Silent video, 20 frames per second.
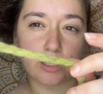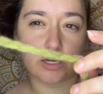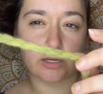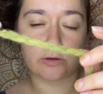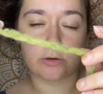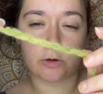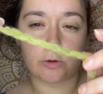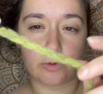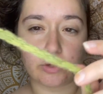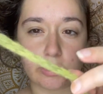I
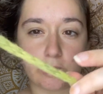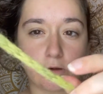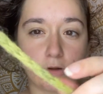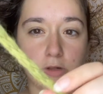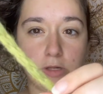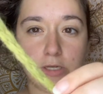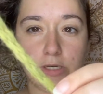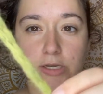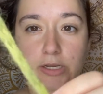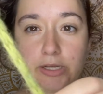don't know why they call
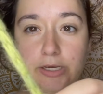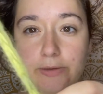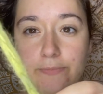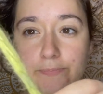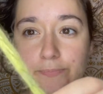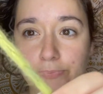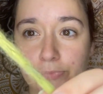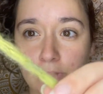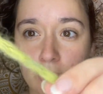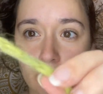it knitting,
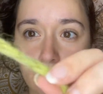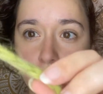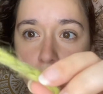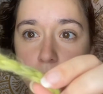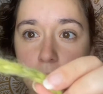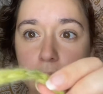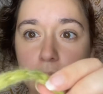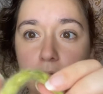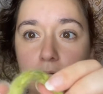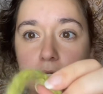
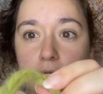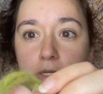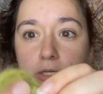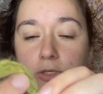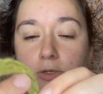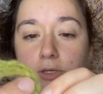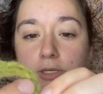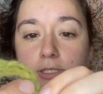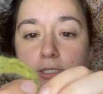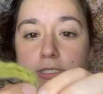but
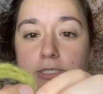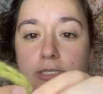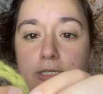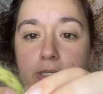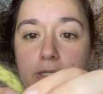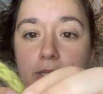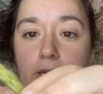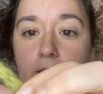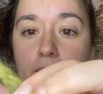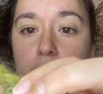you can see
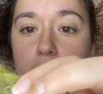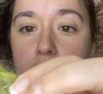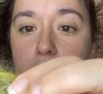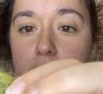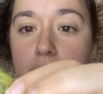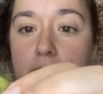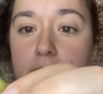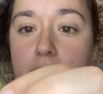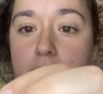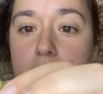that
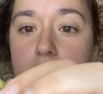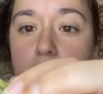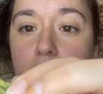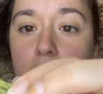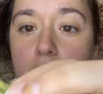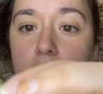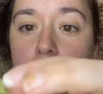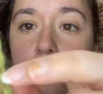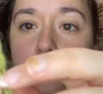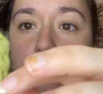it's
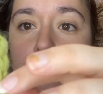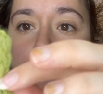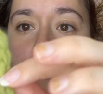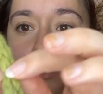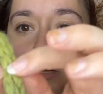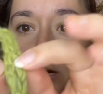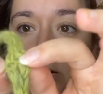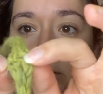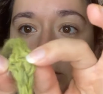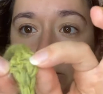
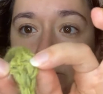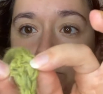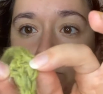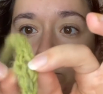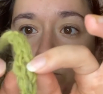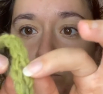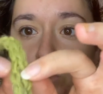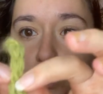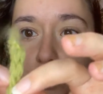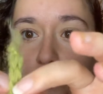kind of
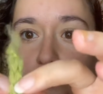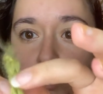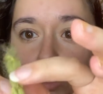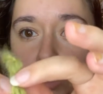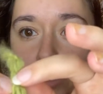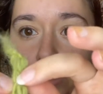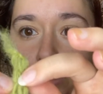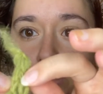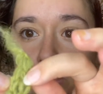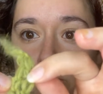
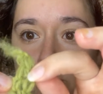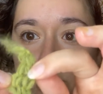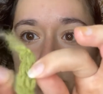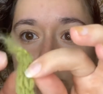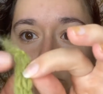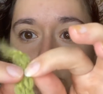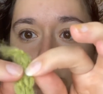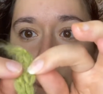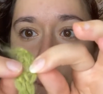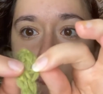woven
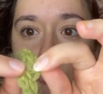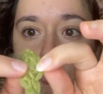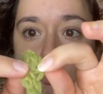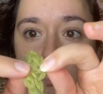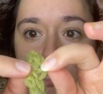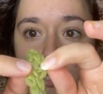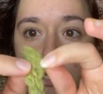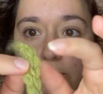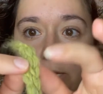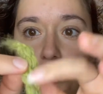to
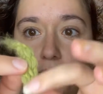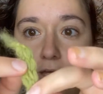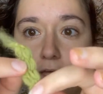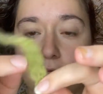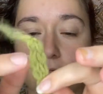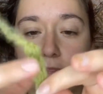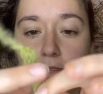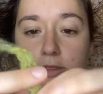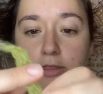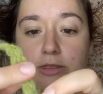create
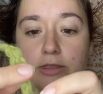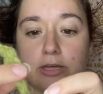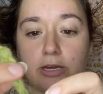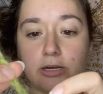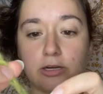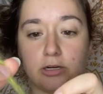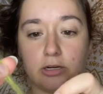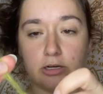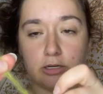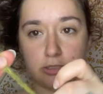a
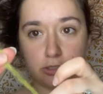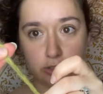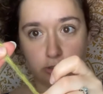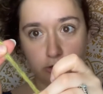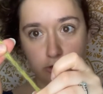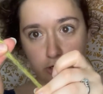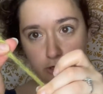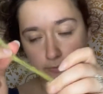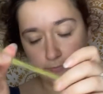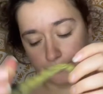thicker
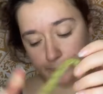yarn.